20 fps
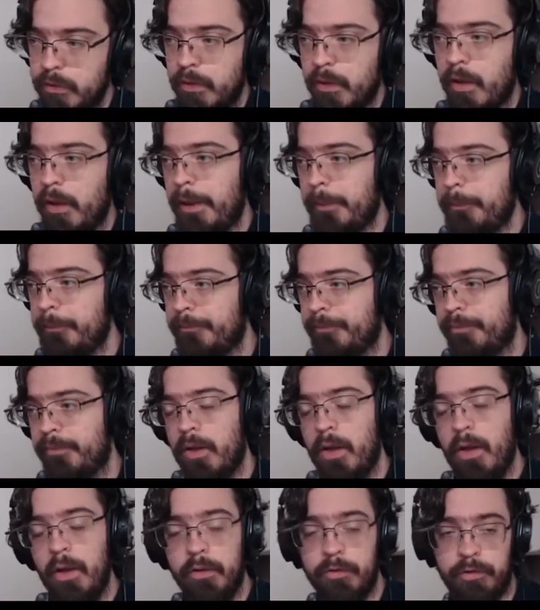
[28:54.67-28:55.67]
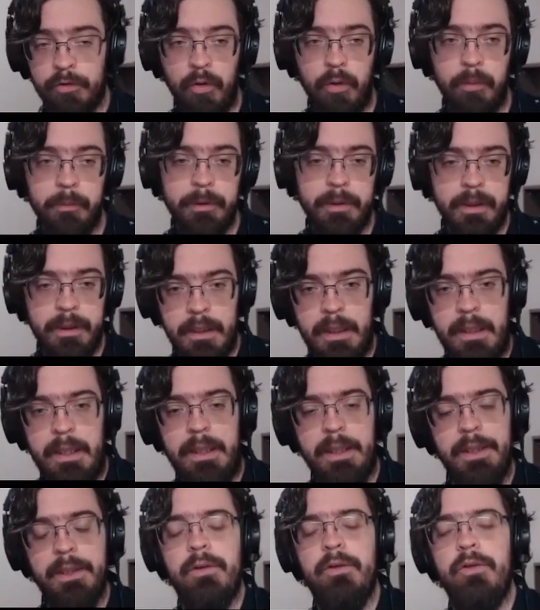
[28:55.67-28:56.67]
Alright. So normally
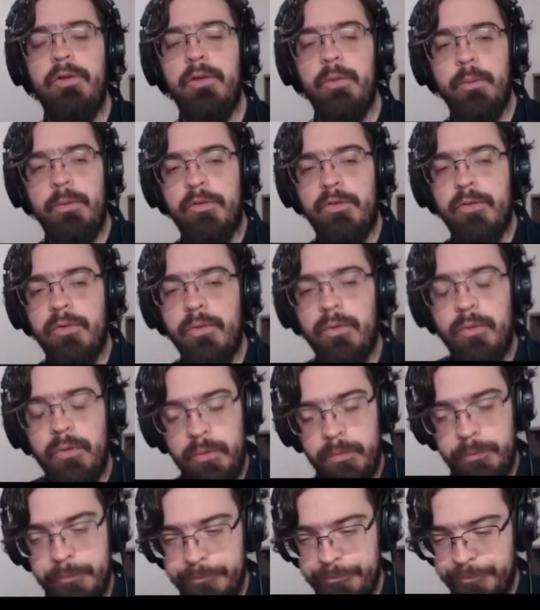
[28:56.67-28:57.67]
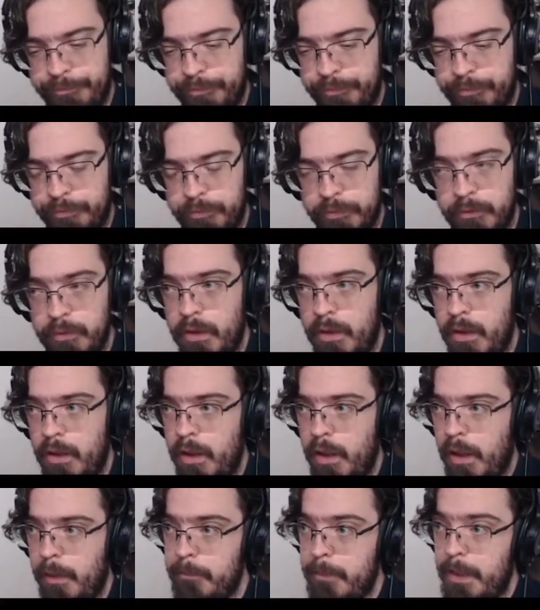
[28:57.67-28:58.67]
here you would do
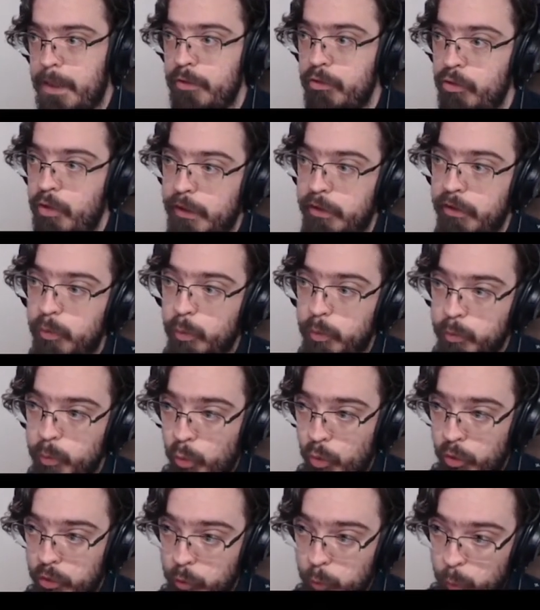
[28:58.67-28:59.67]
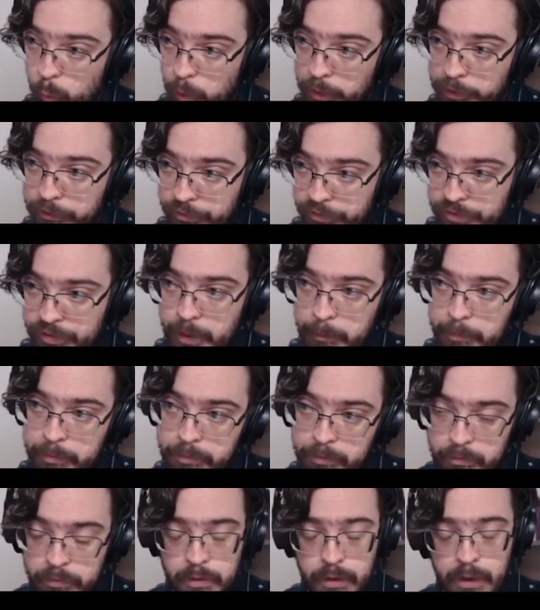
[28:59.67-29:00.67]
a menu and you would walk one step
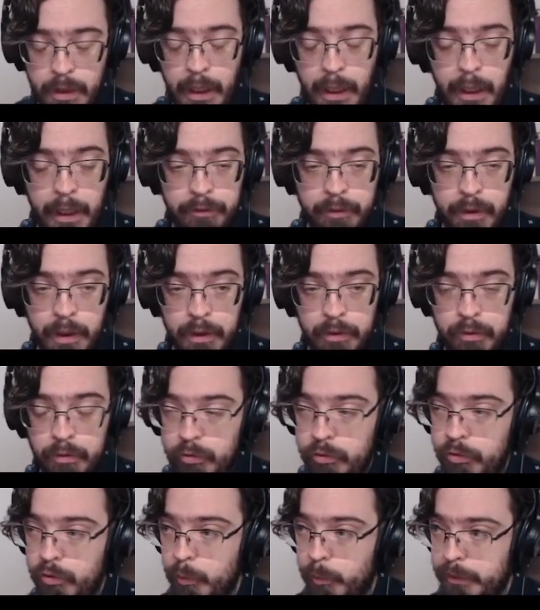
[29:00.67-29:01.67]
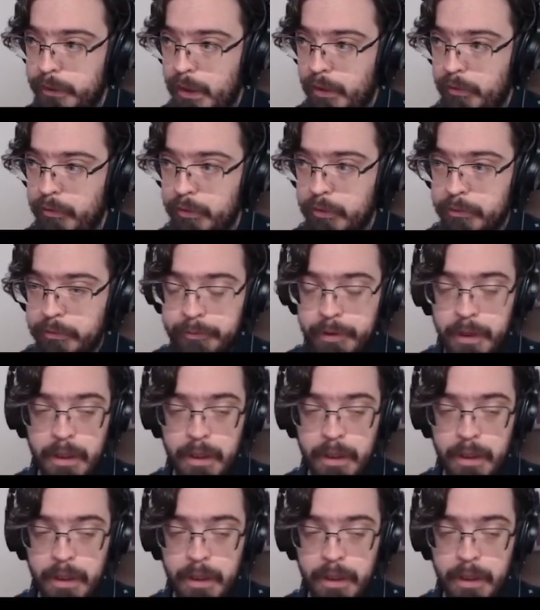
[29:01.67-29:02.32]
and then you would carry on.